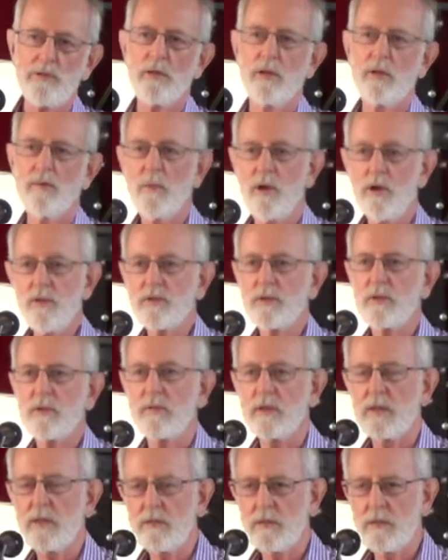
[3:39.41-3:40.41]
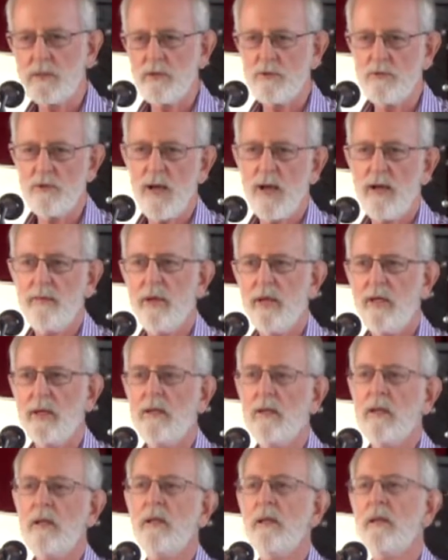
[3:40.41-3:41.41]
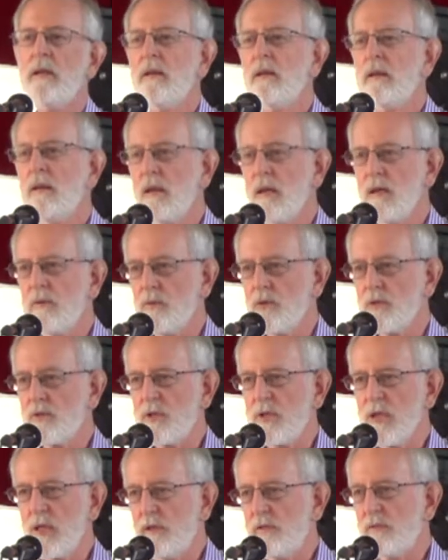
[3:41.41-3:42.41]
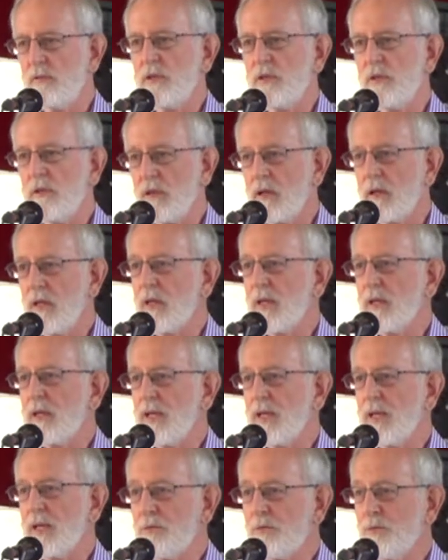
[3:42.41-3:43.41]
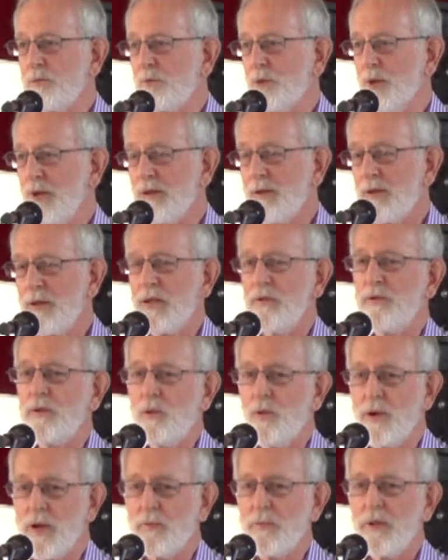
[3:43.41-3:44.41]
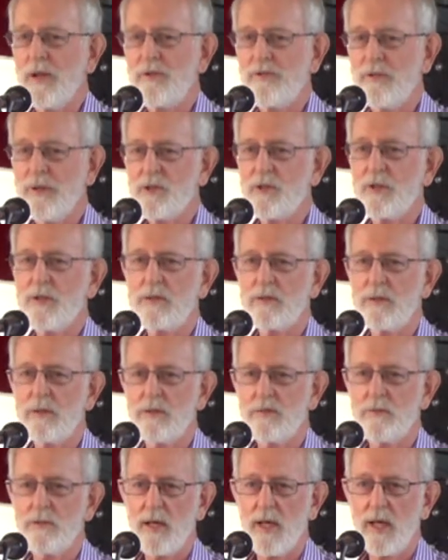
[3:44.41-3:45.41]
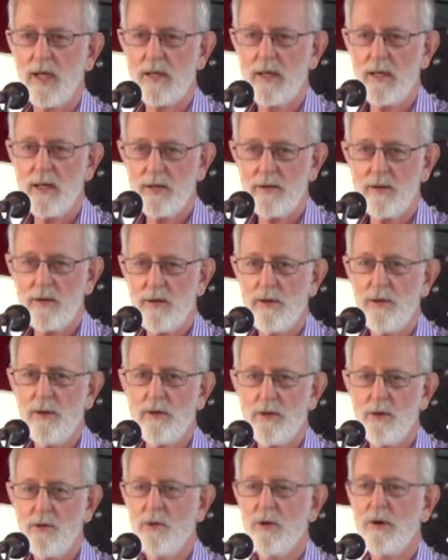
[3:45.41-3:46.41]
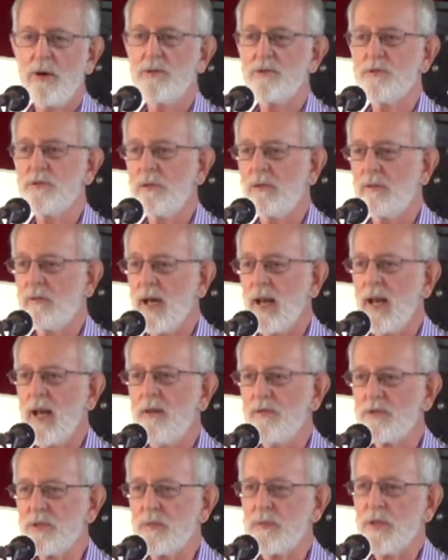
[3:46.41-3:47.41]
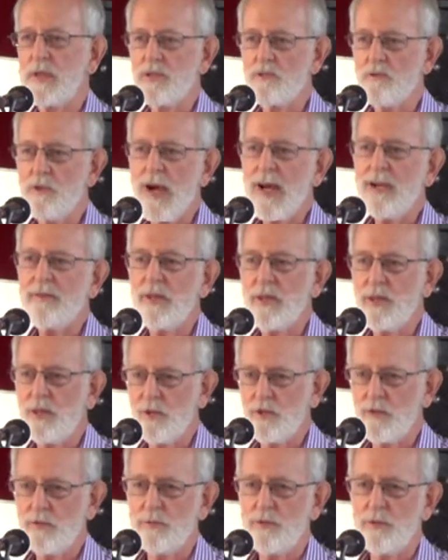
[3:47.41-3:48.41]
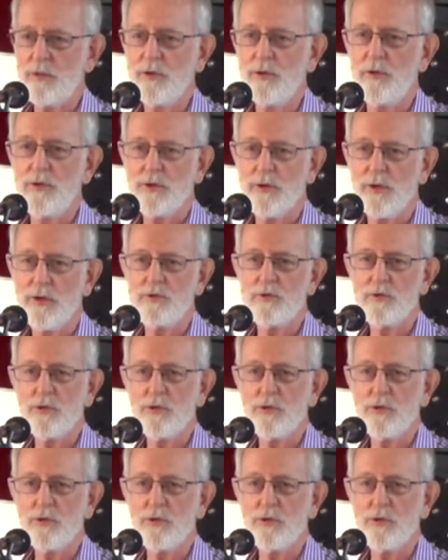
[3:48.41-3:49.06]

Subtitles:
So most of it is driving. And we'll see, you're going to need, if you want to be efficient and hit all the doors, you've got to have somebody driving you from door to door.